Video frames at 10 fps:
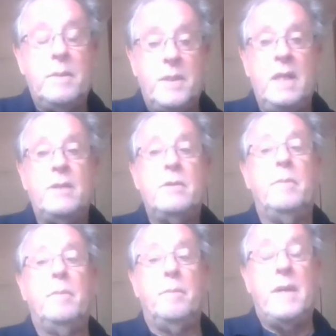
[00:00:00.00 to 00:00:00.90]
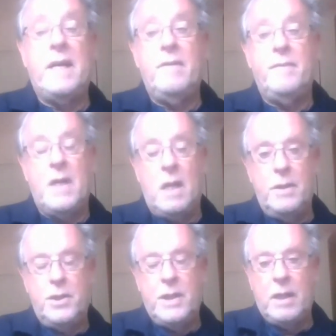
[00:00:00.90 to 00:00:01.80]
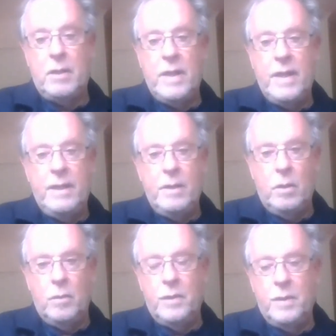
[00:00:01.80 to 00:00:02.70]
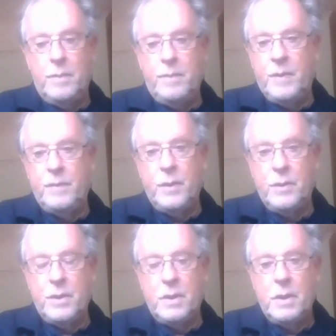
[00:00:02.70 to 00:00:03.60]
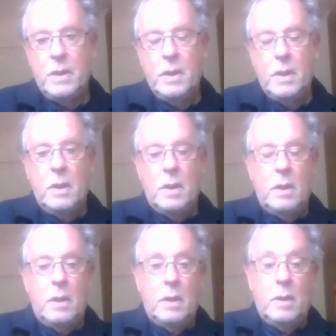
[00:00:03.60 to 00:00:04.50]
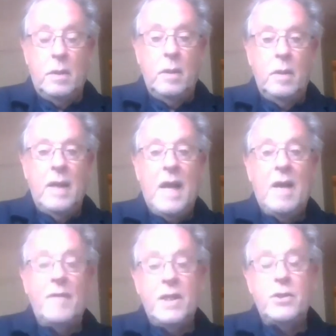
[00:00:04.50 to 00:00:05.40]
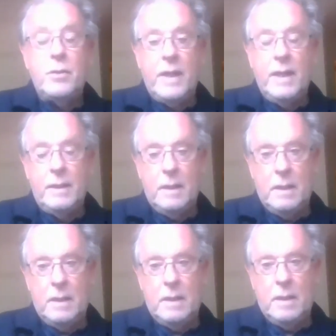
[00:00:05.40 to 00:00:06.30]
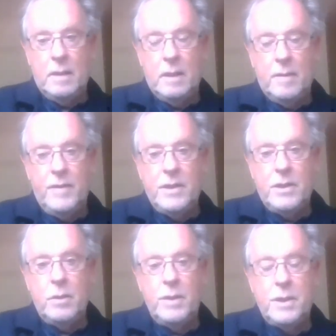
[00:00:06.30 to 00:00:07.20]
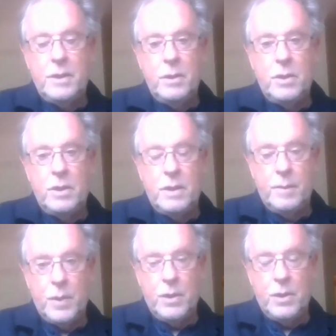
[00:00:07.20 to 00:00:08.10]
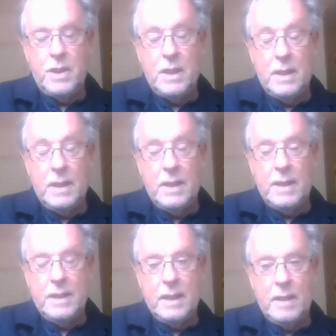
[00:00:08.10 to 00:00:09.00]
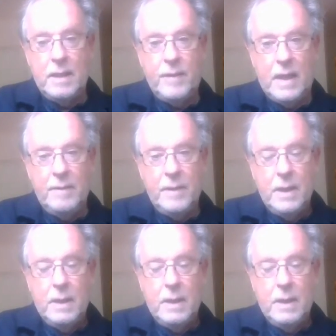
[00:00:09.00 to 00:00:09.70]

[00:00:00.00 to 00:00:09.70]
substantial body of knowledge generated over the, the first half century uh, of these two institutions that merged uh, in 1995.